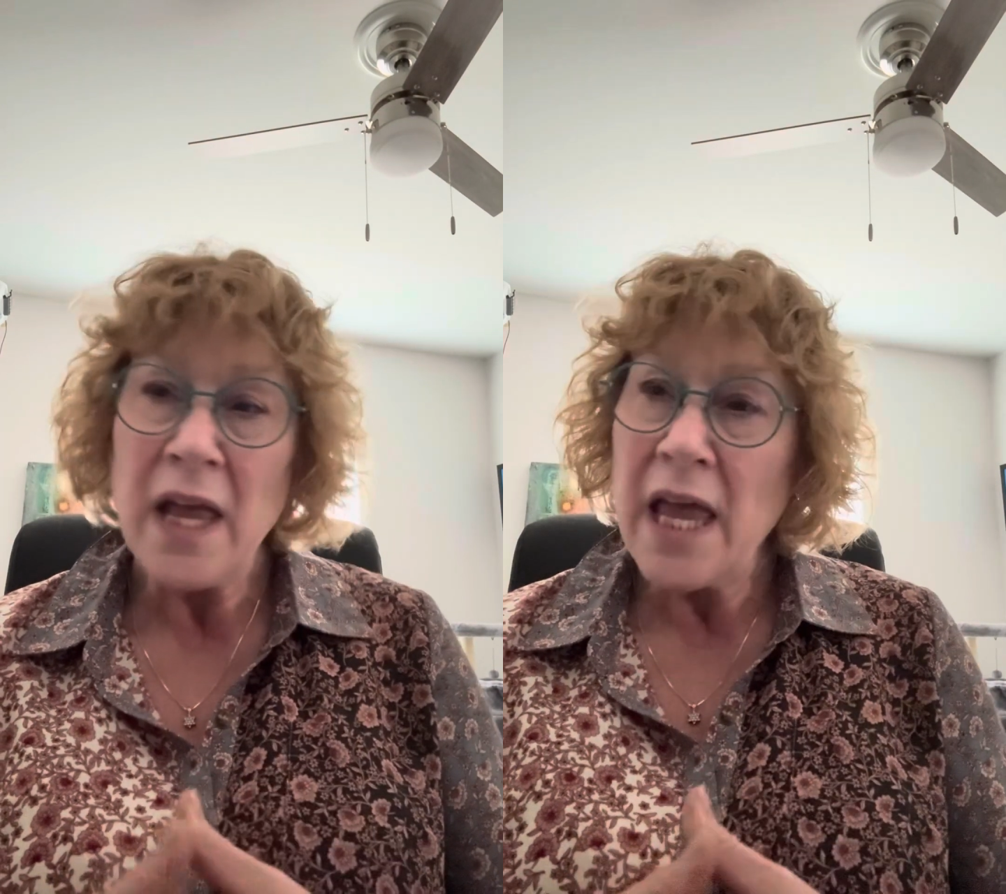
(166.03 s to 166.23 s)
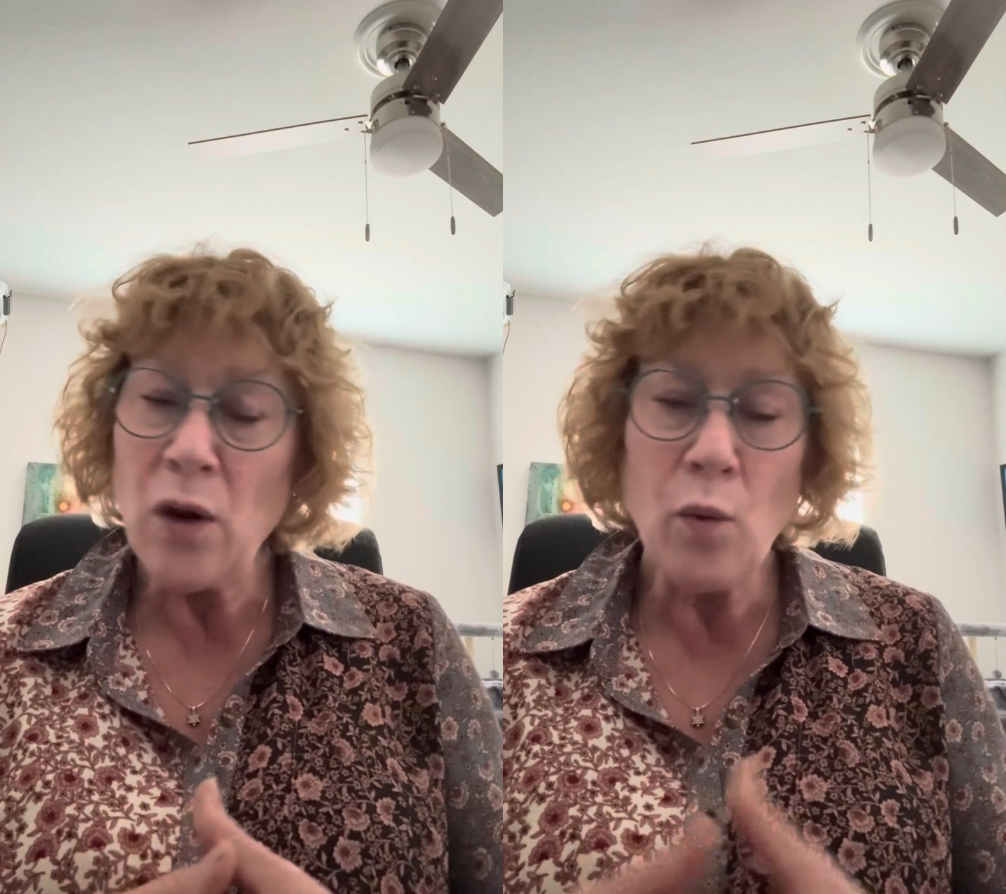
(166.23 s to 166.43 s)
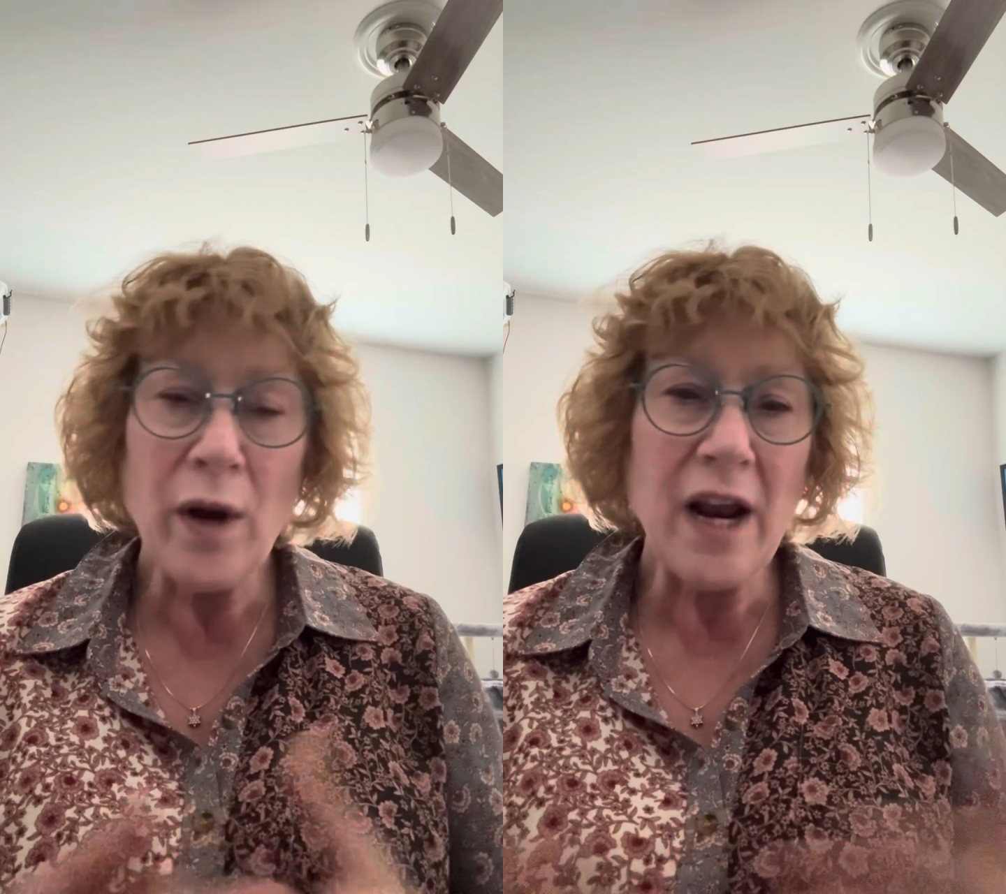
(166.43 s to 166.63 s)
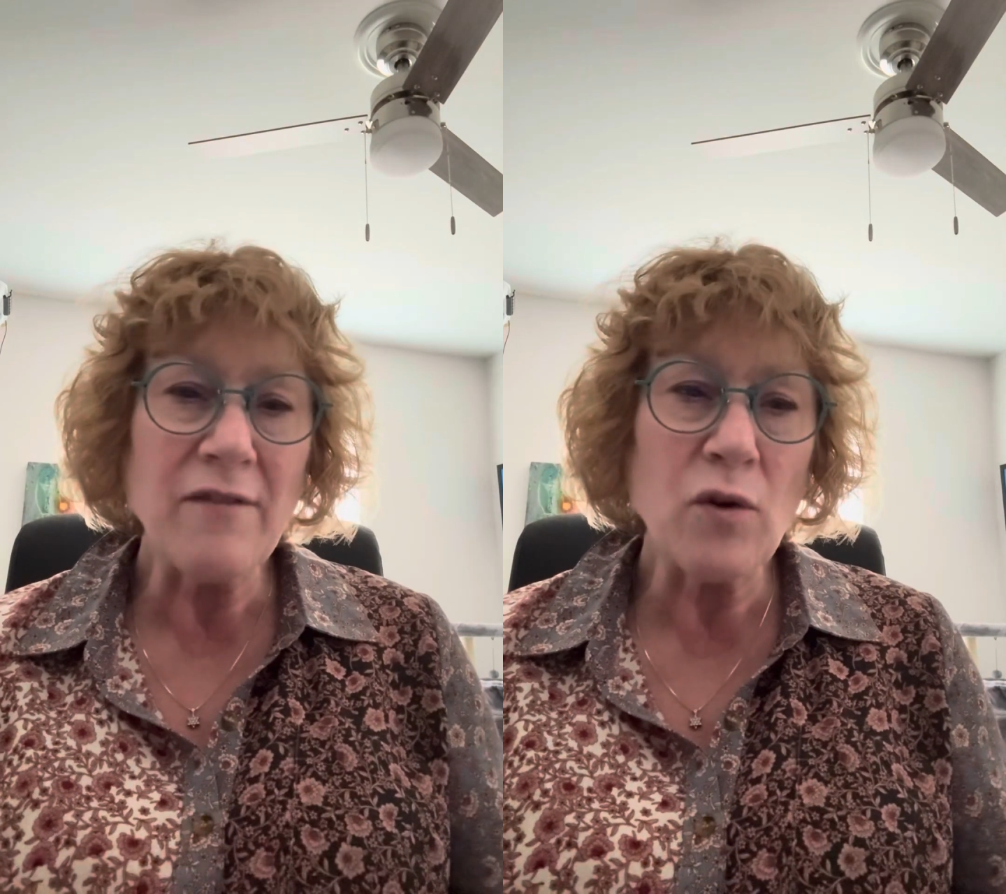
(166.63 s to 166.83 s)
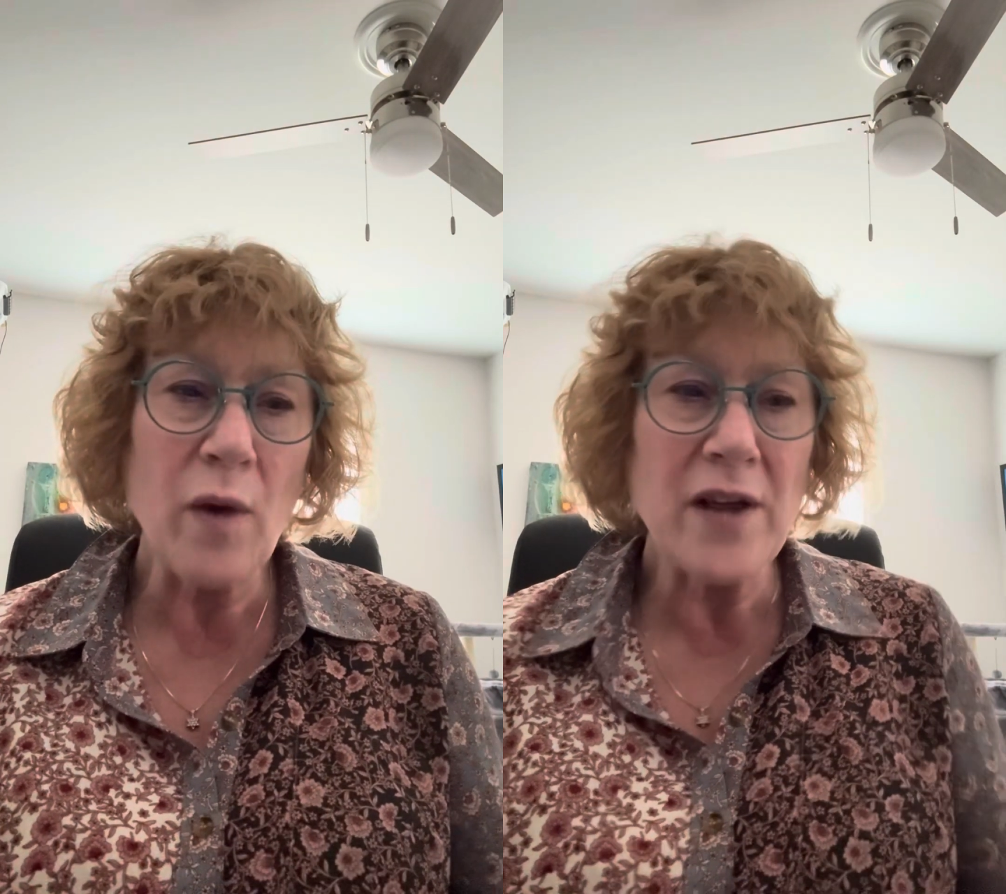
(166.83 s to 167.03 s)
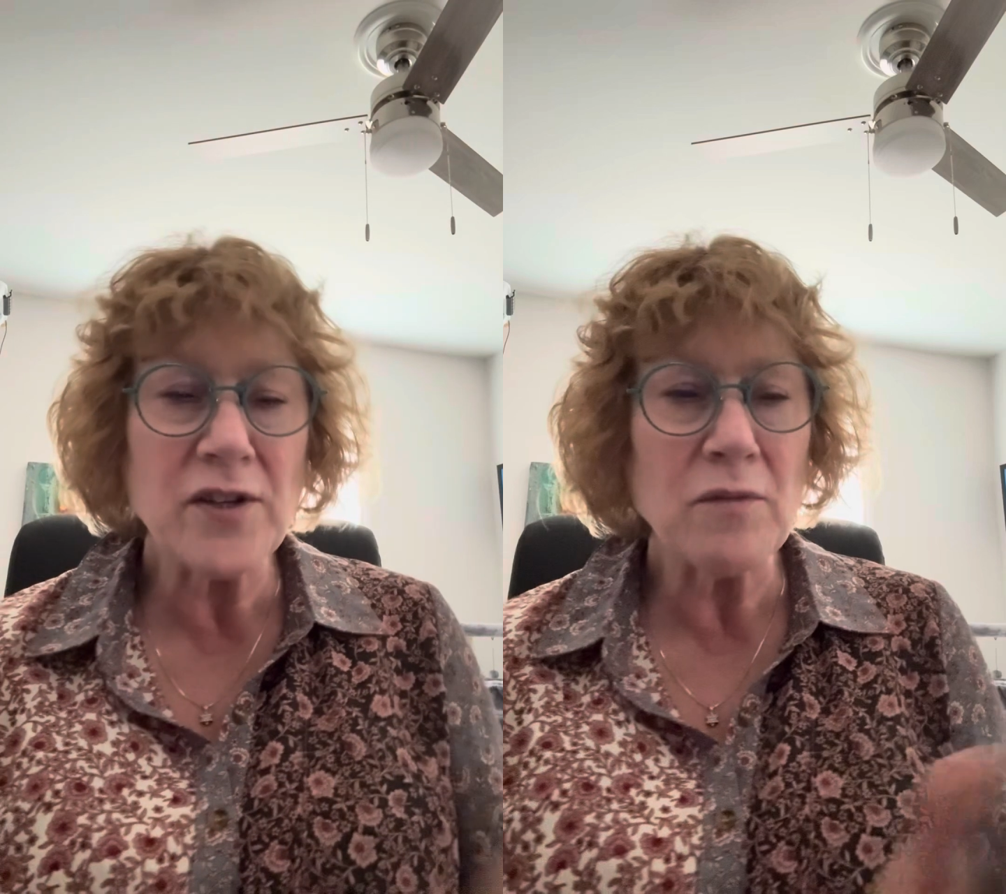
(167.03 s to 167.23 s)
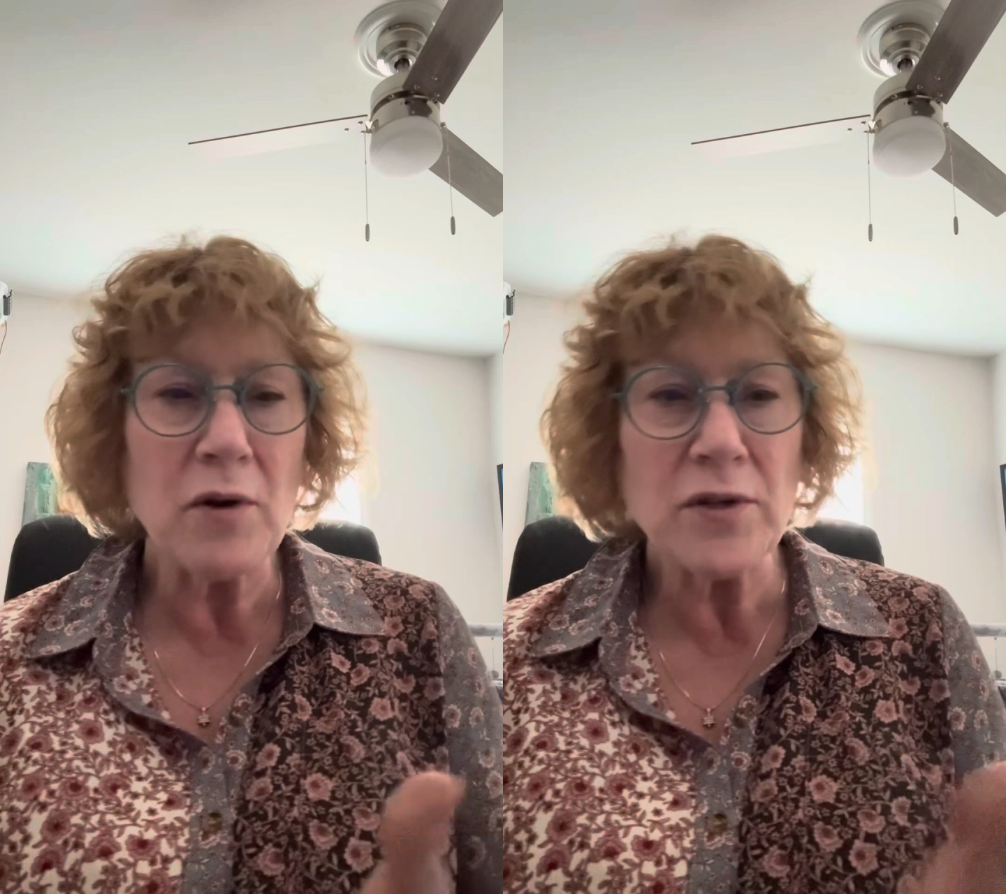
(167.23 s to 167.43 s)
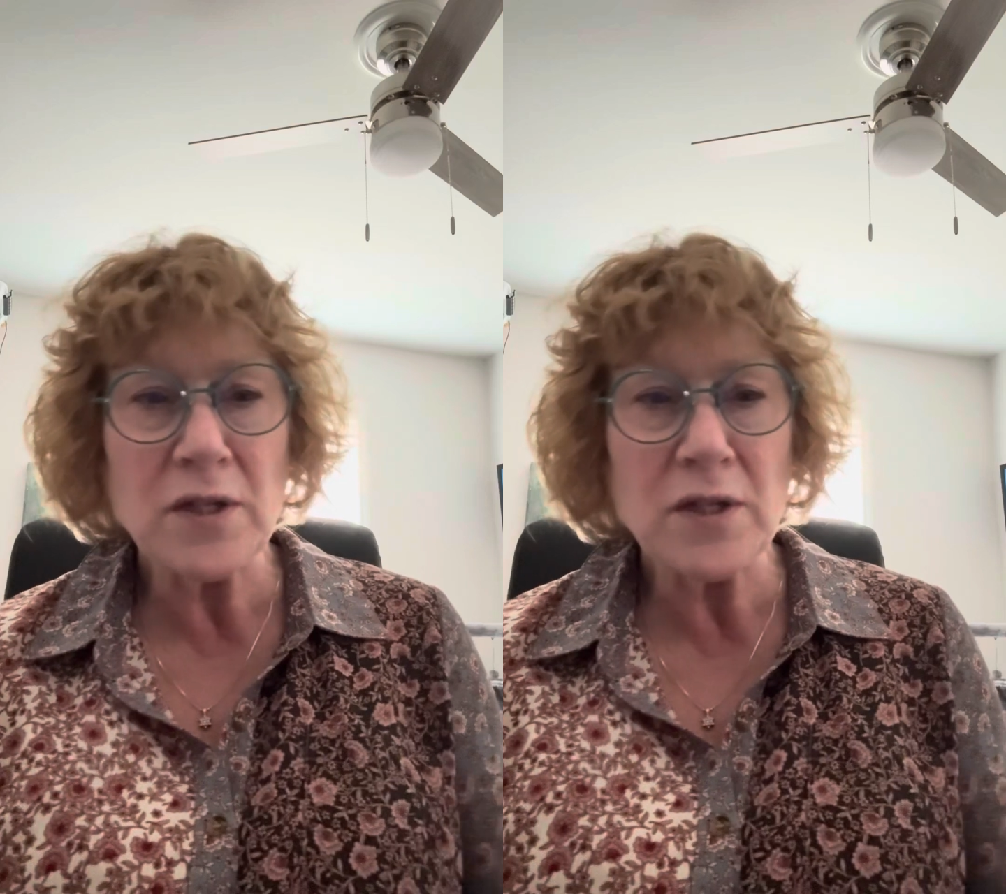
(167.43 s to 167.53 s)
in whatever ways are most